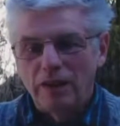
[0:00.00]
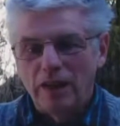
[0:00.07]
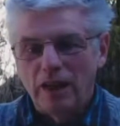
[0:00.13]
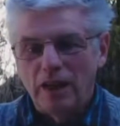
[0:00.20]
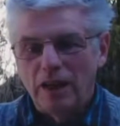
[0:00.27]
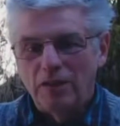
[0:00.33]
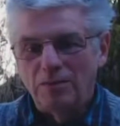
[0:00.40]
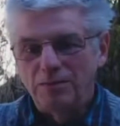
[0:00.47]

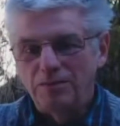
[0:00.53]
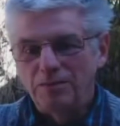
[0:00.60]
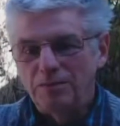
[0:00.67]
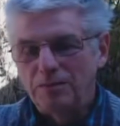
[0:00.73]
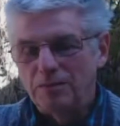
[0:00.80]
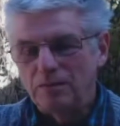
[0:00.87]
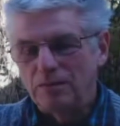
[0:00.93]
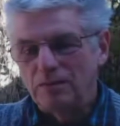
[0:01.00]

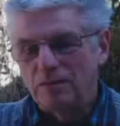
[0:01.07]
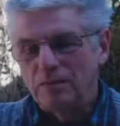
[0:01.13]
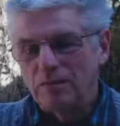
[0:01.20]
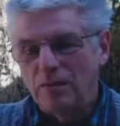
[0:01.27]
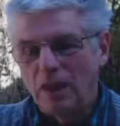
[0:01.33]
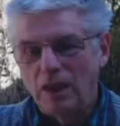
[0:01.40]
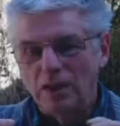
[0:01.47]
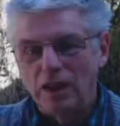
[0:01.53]
And
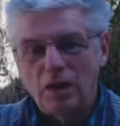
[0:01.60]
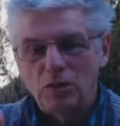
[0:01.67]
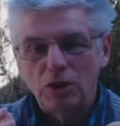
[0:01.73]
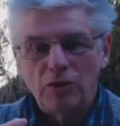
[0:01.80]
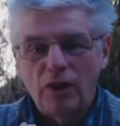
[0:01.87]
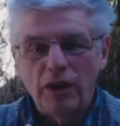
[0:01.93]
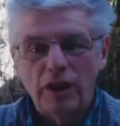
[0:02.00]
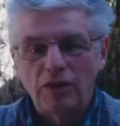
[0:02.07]
that
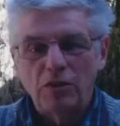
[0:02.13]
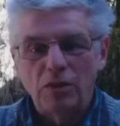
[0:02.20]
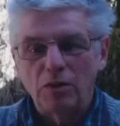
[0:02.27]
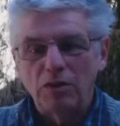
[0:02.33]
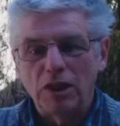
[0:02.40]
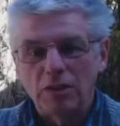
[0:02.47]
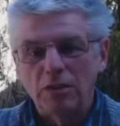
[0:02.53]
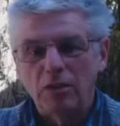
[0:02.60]
was fine.
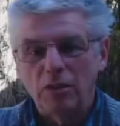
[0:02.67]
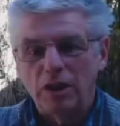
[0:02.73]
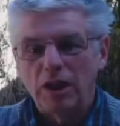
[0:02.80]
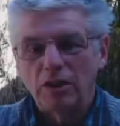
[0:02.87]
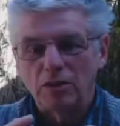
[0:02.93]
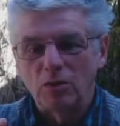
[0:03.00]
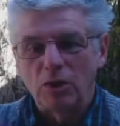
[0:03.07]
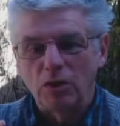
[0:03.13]
Everybody was happy with
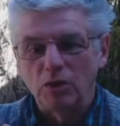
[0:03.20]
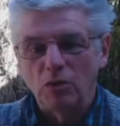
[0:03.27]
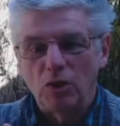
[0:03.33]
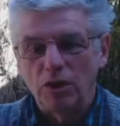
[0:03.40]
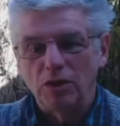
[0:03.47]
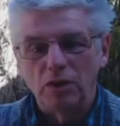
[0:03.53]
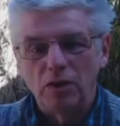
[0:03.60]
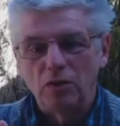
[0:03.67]
that. When there was
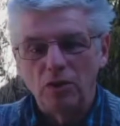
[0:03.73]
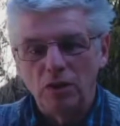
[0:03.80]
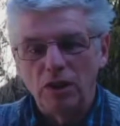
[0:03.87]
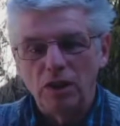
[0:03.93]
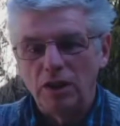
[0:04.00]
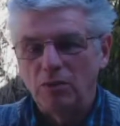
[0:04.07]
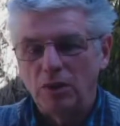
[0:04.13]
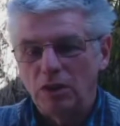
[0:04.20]
work to do, you
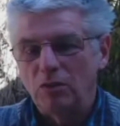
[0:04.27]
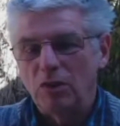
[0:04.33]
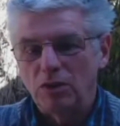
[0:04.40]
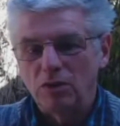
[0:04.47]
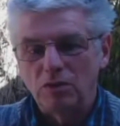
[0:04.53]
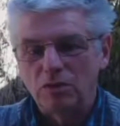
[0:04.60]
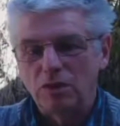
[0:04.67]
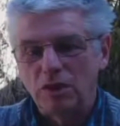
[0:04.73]
did it. When there
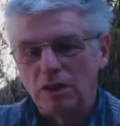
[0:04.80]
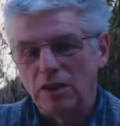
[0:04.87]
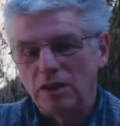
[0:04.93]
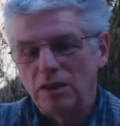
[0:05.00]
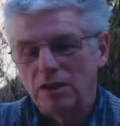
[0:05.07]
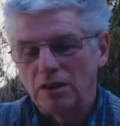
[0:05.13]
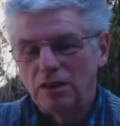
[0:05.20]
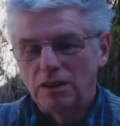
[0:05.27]
wasn't, you
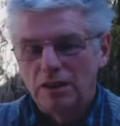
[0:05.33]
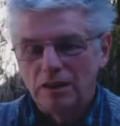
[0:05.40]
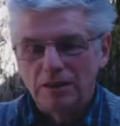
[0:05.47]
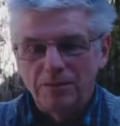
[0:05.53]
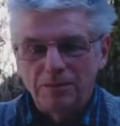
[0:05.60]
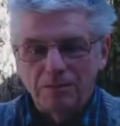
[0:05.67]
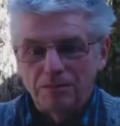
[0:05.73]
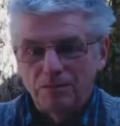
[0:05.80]
didn't.
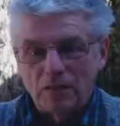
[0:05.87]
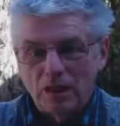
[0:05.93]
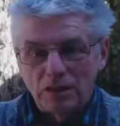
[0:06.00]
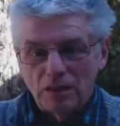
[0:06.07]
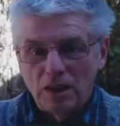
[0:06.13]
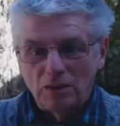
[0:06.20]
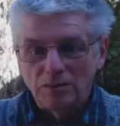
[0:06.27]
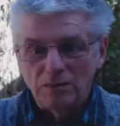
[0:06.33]

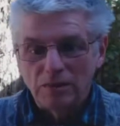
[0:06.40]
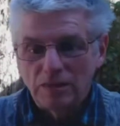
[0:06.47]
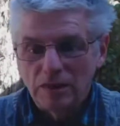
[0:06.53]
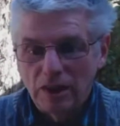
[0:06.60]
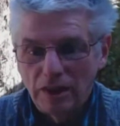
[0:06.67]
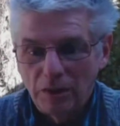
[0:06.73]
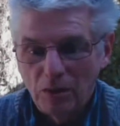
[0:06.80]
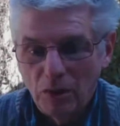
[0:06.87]
So
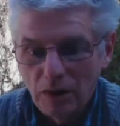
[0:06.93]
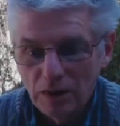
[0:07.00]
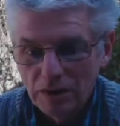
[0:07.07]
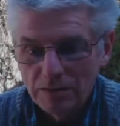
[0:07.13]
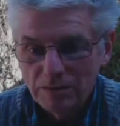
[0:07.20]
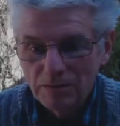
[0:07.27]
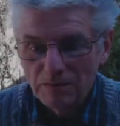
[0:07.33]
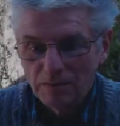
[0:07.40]
at that
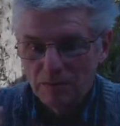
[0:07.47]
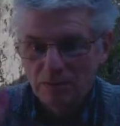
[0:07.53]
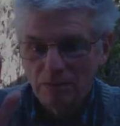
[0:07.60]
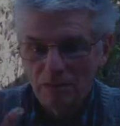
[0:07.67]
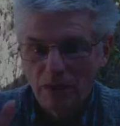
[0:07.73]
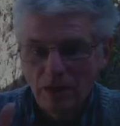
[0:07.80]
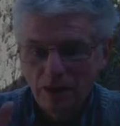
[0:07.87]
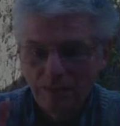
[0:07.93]
point,
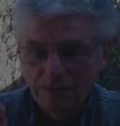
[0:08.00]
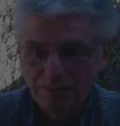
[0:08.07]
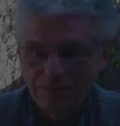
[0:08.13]
bye.